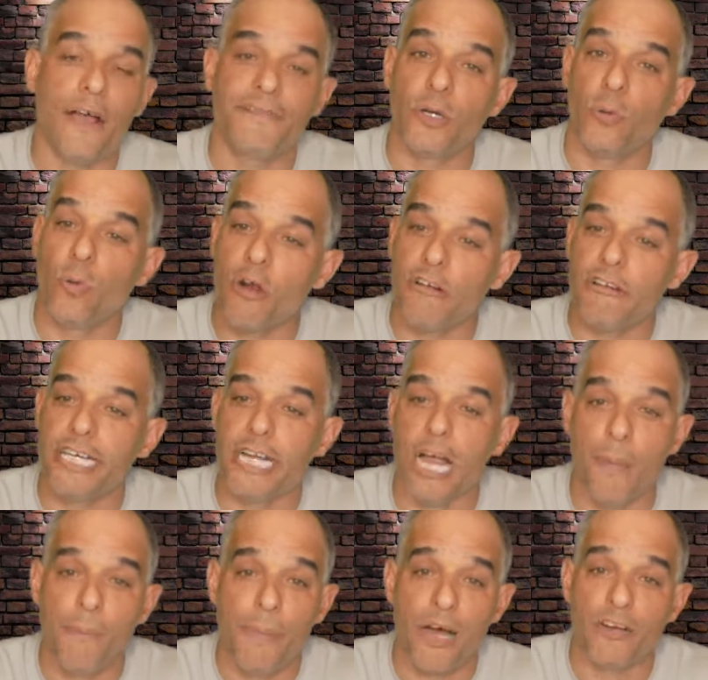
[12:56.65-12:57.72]
to worry
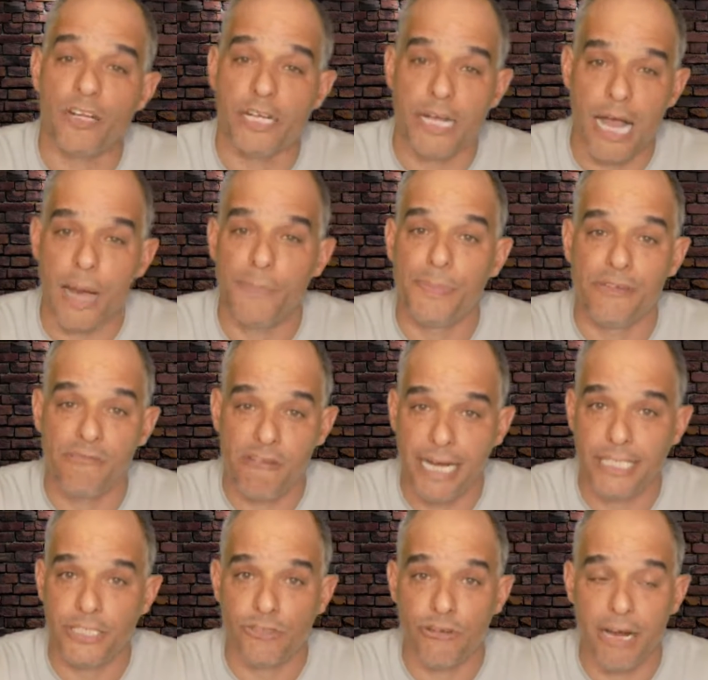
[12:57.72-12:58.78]
about a copyright
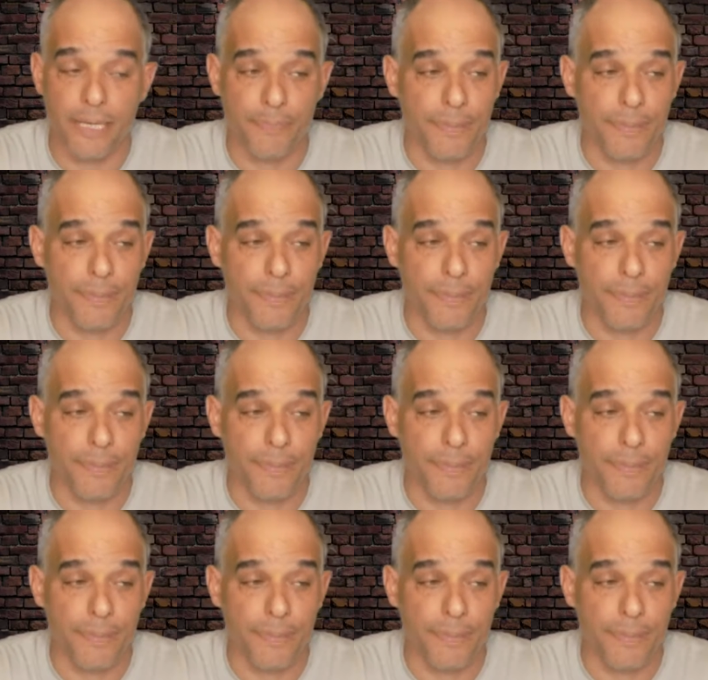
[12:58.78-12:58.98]
strike.